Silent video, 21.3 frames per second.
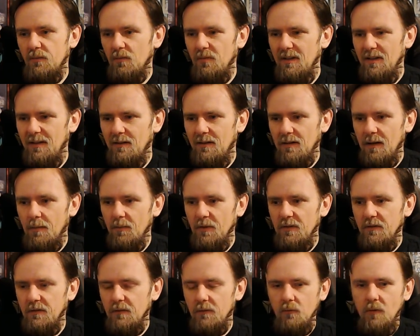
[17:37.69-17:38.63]
It reads a
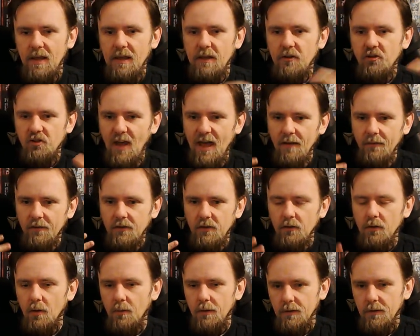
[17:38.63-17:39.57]
bit strange.
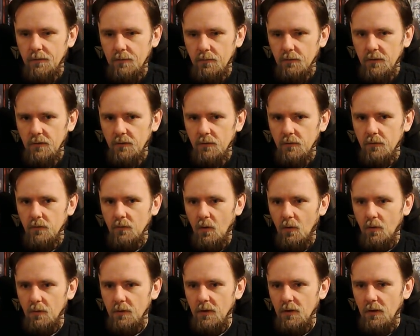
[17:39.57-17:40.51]
After going through the
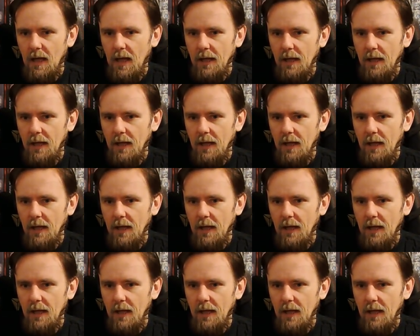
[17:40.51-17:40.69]
tutorial,